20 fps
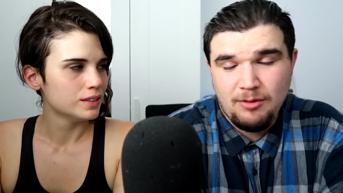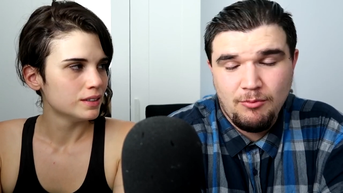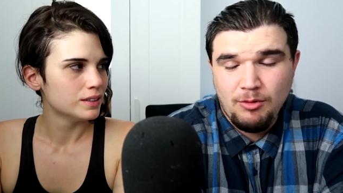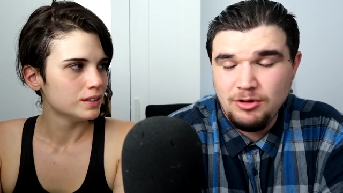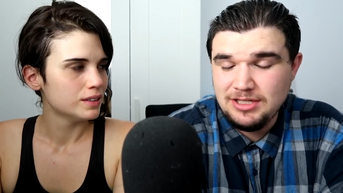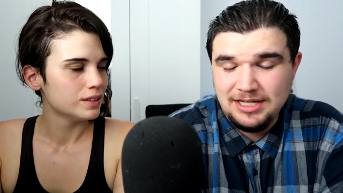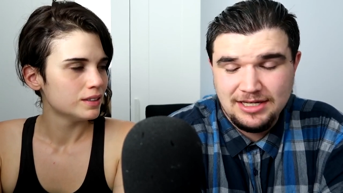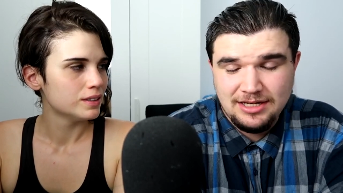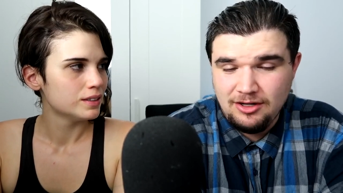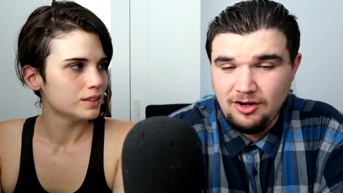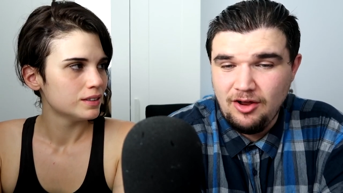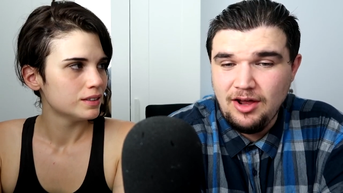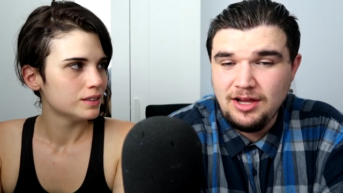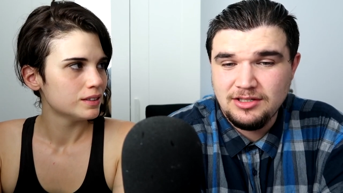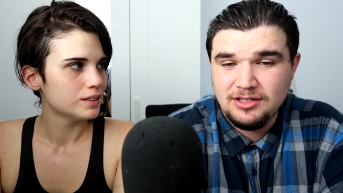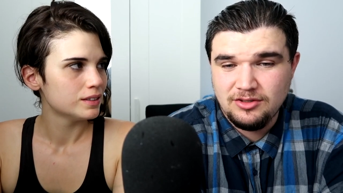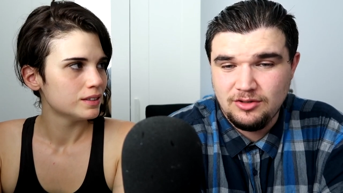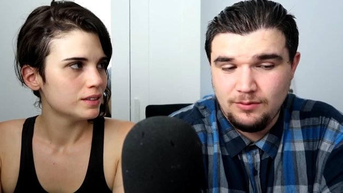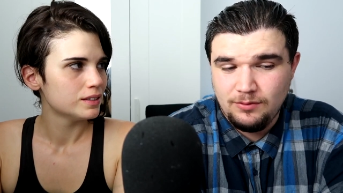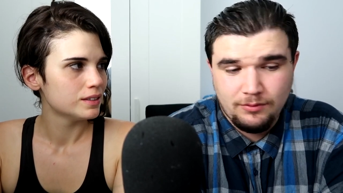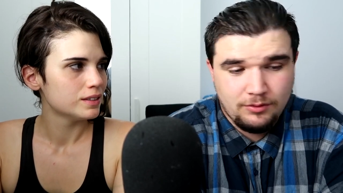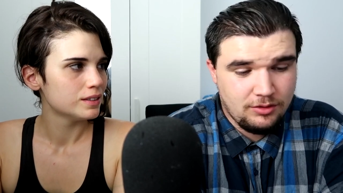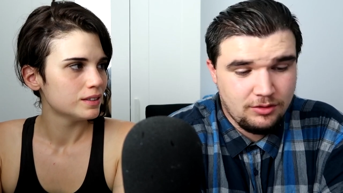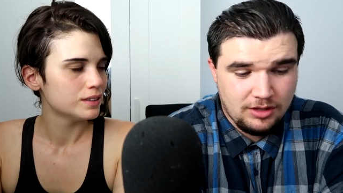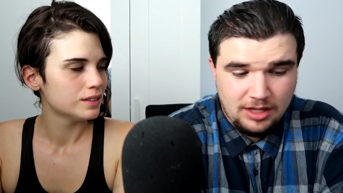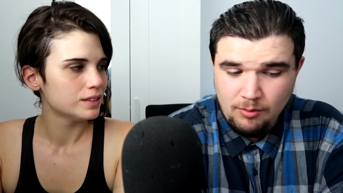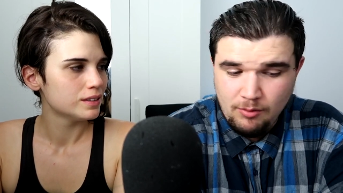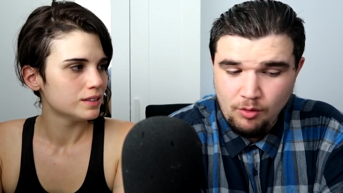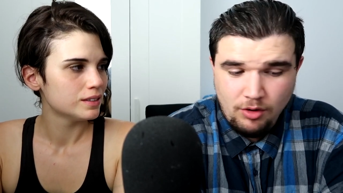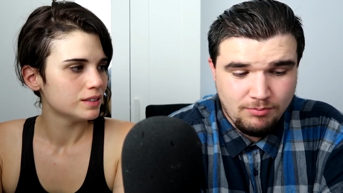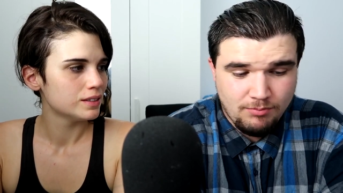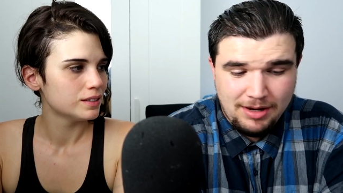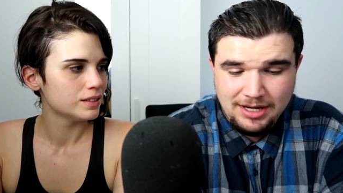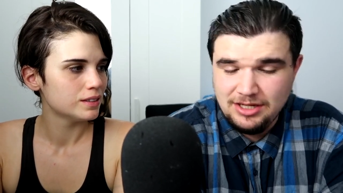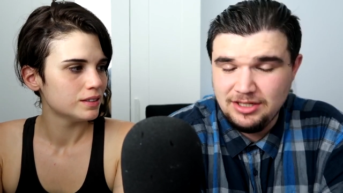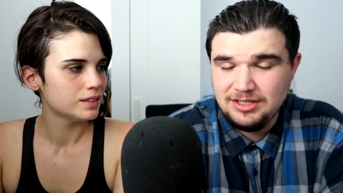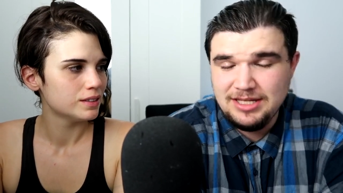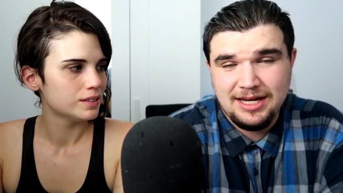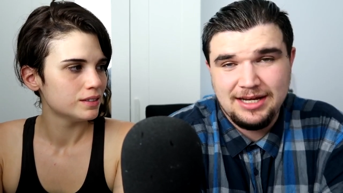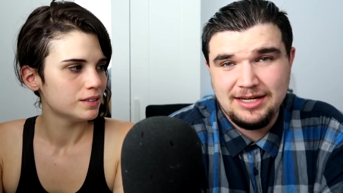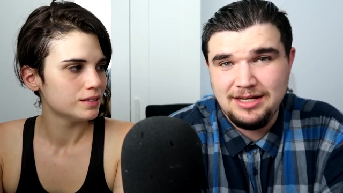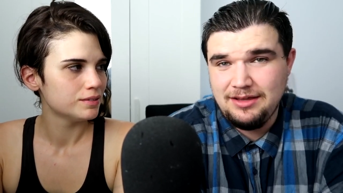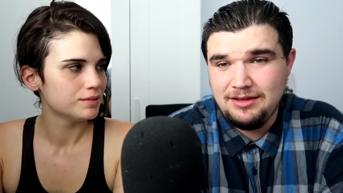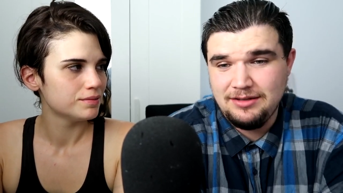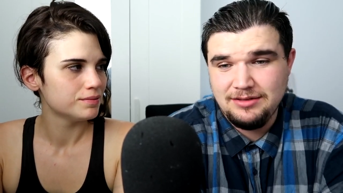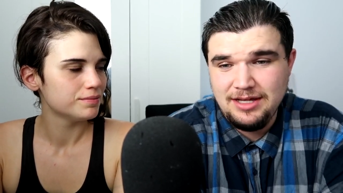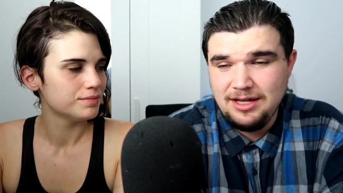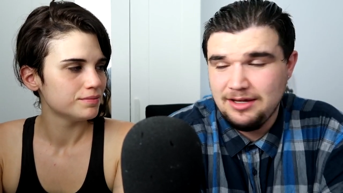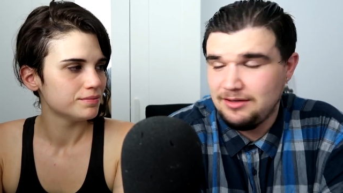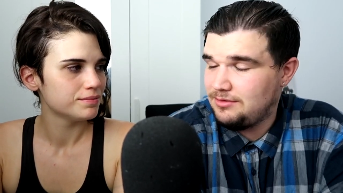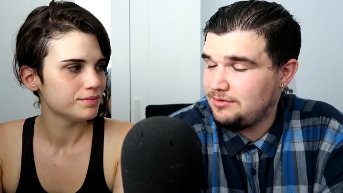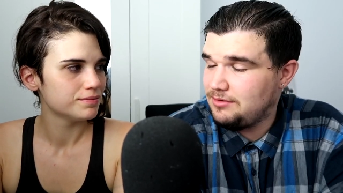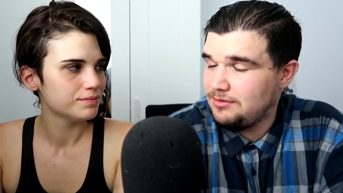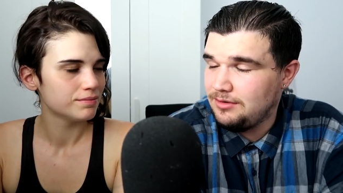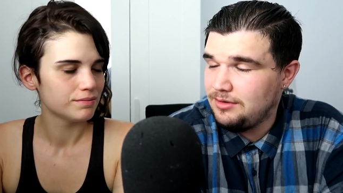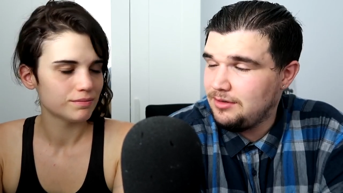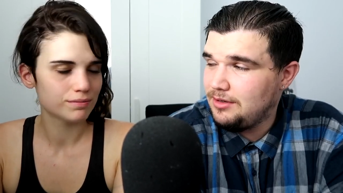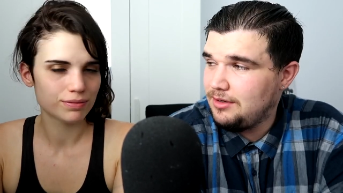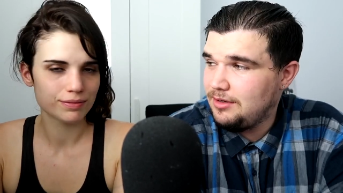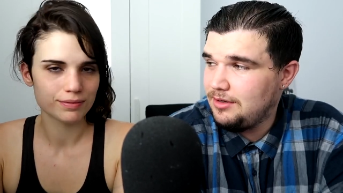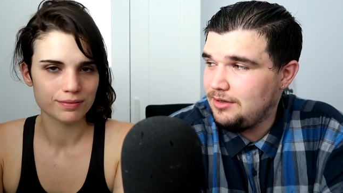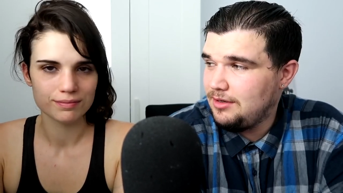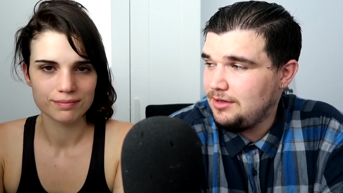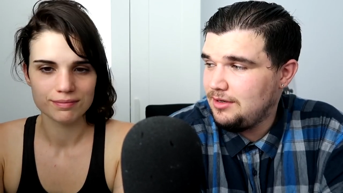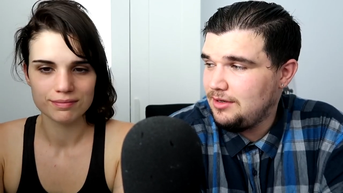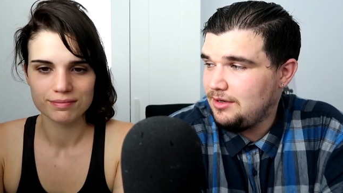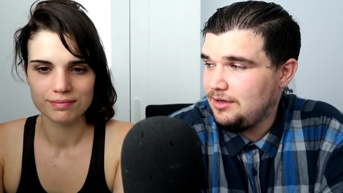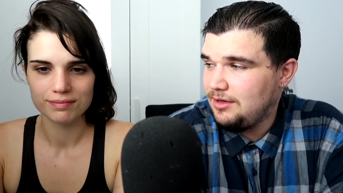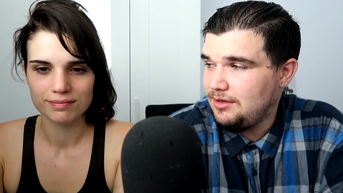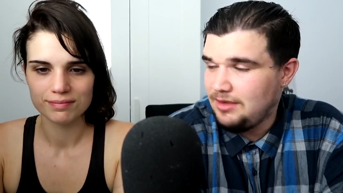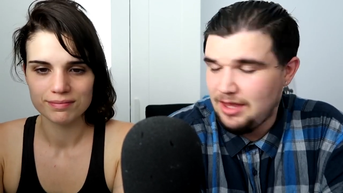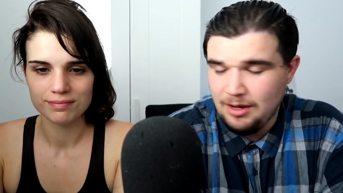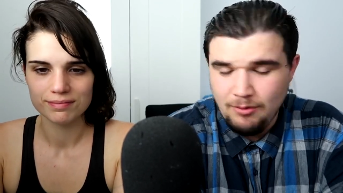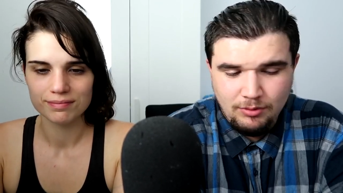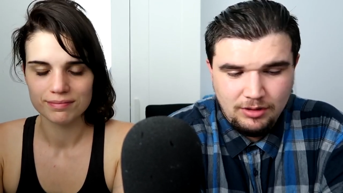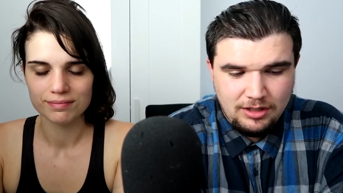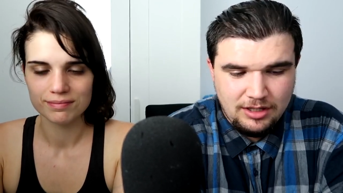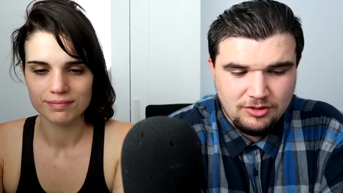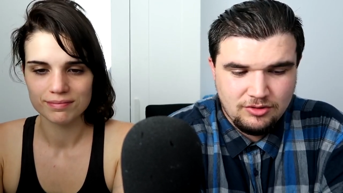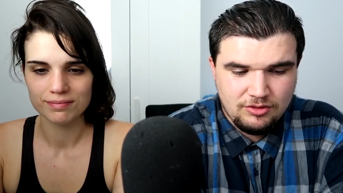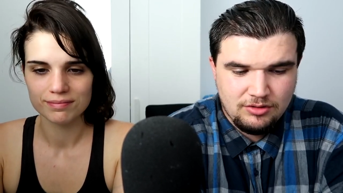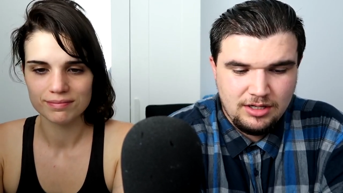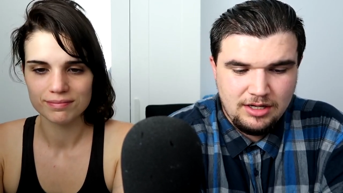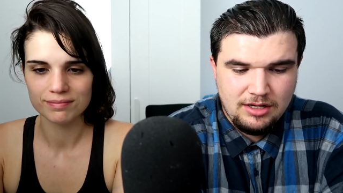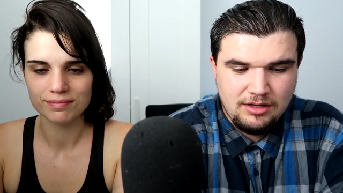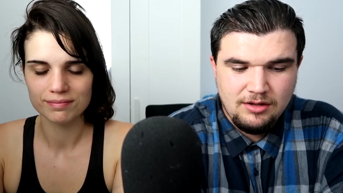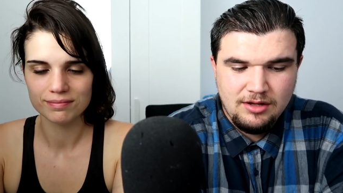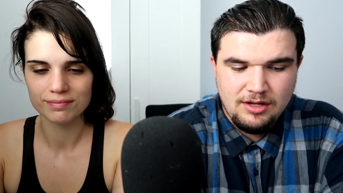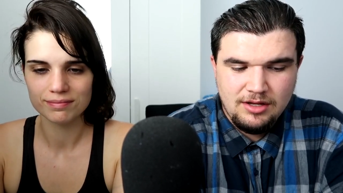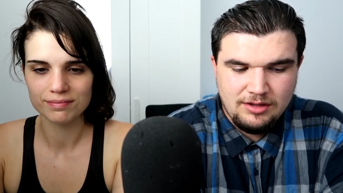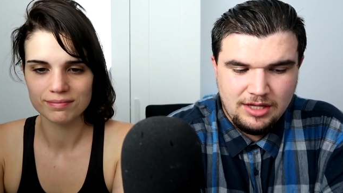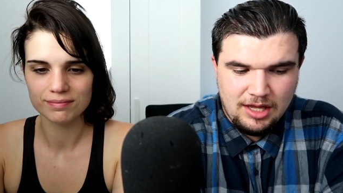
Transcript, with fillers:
Speaker 1: they won't take your license off or they won't make you take another test. They will literally,